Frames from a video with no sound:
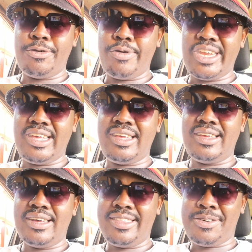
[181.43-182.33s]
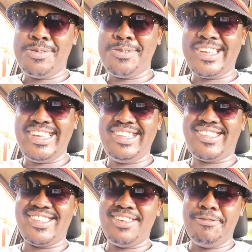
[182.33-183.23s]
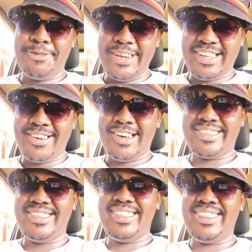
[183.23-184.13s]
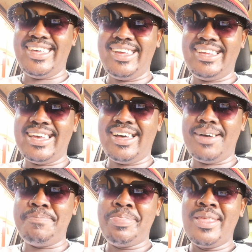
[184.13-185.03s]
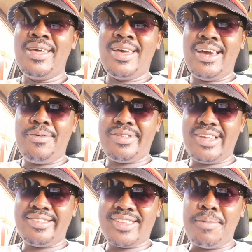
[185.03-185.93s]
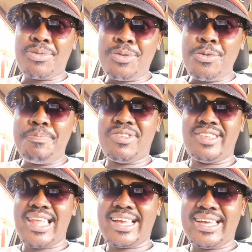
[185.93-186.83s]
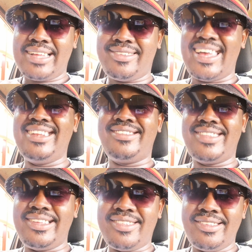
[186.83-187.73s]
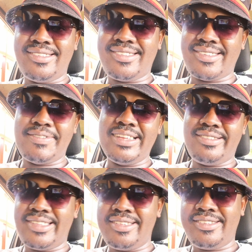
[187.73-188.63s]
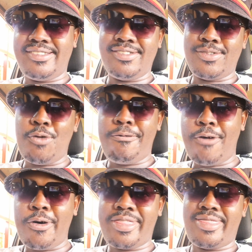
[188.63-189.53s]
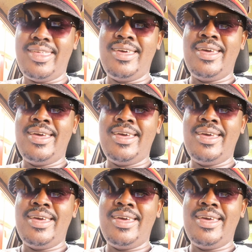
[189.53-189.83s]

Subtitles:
already, the cool kids, they've already gotten the results. Some scooped like 10 distinctions, 7 distinctions, and so forth.